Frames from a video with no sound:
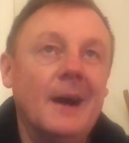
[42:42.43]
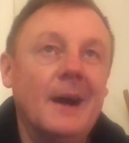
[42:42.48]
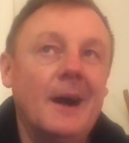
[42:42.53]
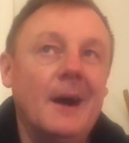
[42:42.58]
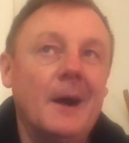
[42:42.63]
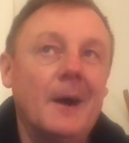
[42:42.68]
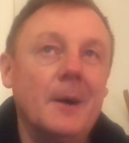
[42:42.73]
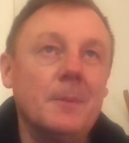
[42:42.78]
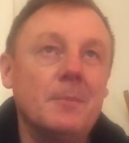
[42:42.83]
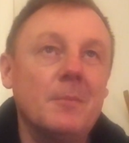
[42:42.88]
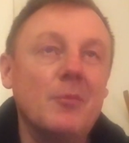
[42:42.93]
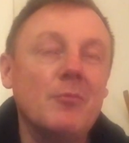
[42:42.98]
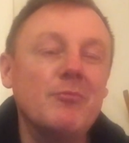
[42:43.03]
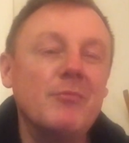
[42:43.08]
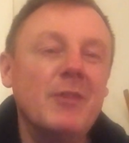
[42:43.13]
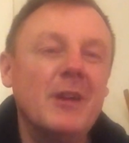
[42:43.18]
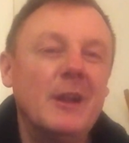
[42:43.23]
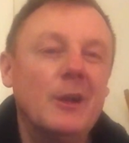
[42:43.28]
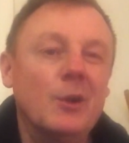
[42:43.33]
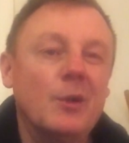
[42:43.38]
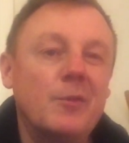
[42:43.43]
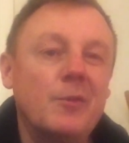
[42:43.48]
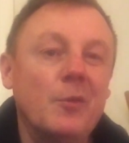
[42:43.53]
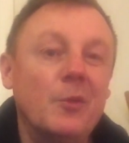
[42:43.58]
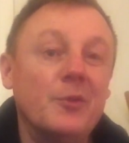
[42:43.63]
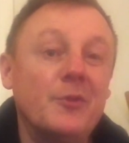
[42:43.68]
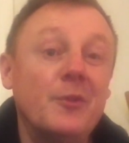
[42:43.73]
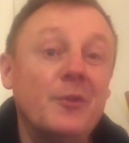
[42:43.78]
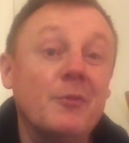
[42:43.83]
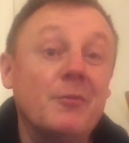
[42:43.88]
Really look
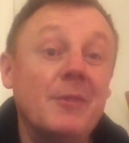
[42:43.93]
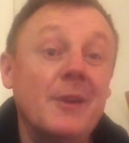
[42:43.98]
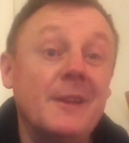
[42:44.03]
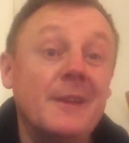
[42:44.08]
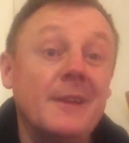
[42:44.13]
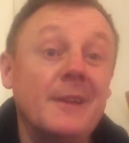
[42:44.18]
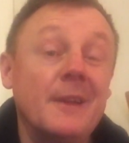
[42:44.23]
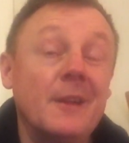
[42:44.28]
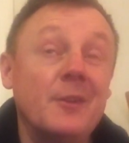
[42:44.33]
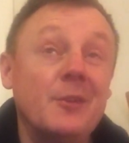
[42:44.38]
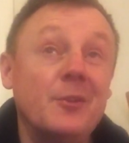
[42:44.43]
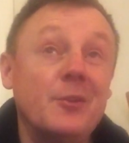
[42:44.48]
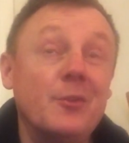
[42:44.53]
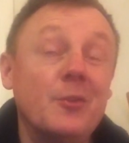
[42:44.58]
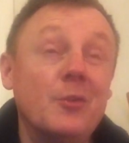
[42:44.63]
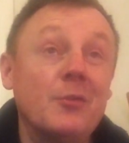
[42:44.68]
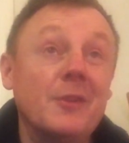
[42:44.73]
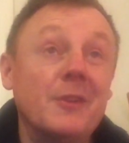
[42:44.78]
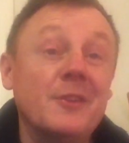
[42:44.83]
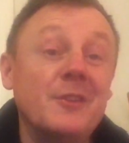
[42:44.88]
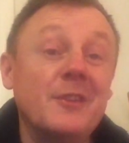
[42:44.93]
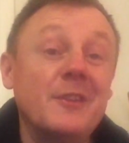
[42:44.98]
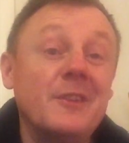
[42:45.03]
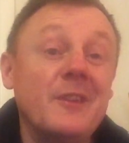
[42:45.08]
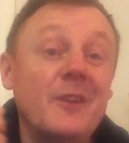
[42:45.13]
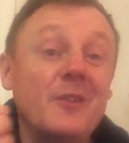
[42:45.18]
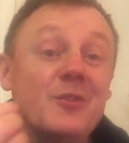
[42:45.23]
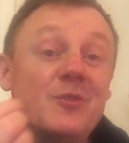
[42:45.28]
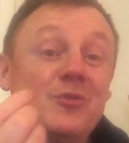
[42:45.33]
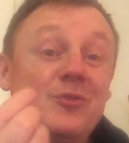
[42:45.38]
forward to reading those stories and
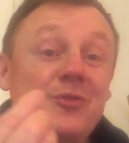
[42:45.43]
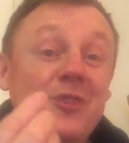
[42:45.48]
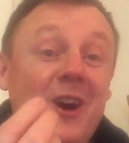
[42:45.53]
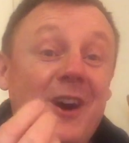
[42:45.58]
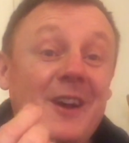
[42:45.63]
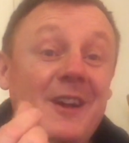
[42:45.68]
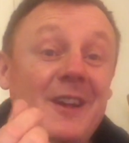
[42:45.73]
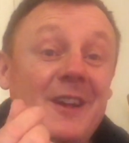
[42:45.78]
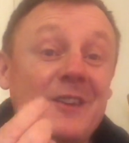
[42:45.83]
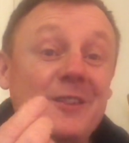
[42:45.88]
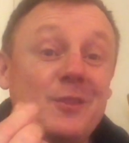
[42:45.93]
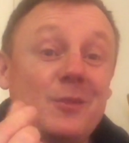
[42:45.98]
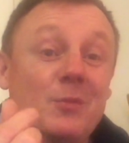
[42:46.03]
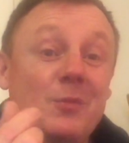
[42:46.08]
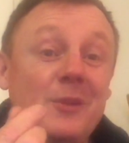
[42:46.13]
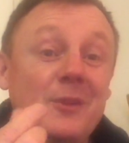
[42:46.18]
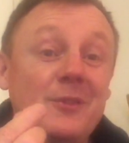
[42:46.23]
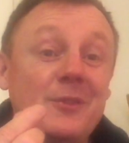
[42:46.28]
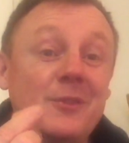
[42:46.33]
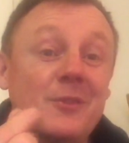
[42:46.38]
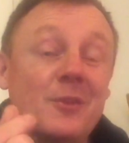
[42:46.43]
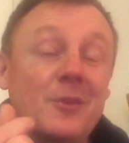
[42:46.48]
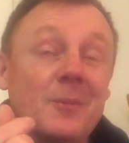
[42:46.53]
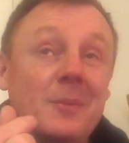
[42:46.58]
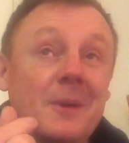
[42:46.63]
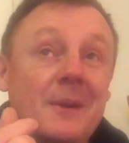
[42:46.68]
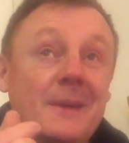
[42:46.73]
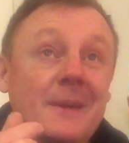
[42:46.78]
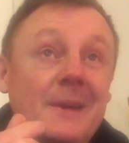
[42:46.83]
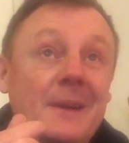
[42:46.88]
those nuggets of
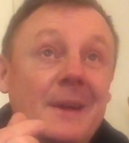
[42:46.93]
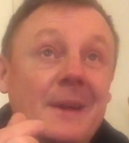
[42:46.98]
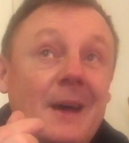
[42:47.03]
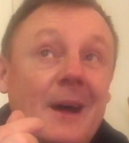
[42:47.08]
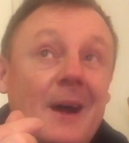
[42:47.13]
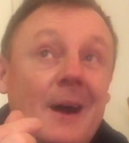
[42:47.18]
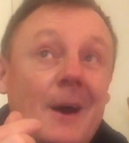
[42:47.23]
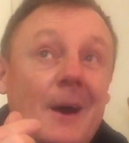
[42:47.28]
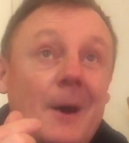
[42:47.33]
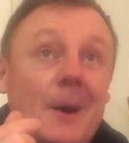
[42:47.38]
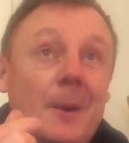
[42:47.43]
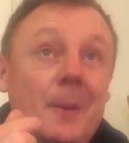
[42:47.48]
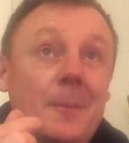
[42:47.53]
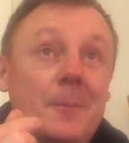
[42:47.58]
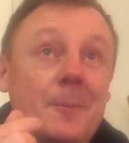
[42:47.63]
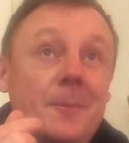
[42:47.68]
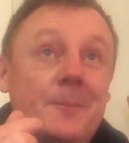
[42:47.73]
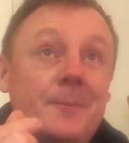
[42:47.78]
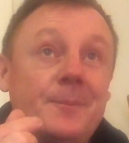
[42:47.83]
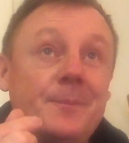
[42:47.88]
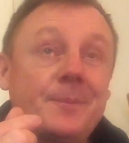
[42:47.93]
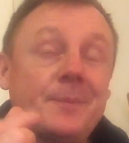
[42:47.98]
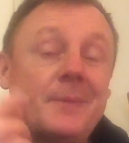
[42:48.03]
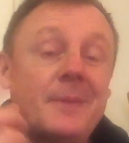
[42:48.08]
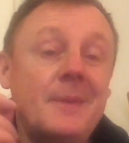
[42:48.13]
wisdom. And